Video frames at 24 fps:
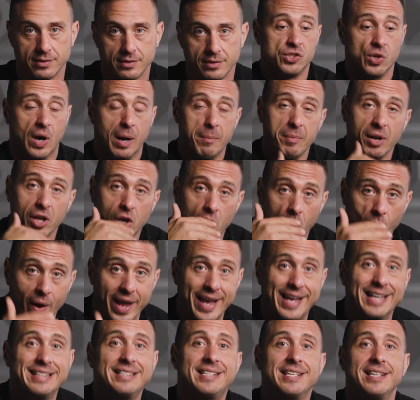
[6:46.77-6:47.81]
So I'm gonna go
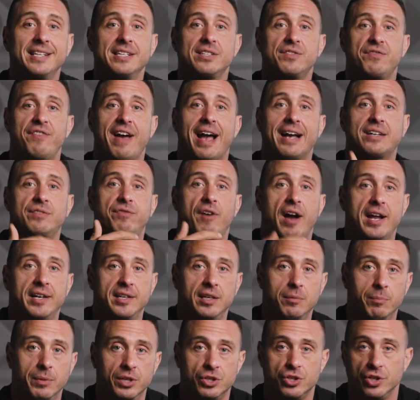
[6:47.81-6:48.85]
into this
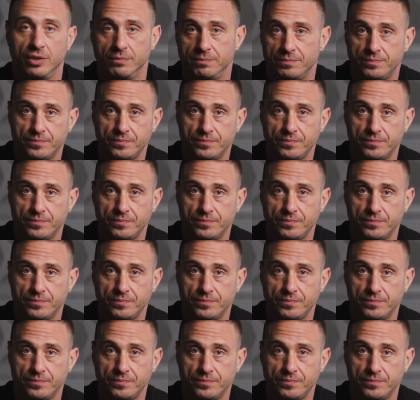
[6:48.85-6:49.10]
fact-finding mission.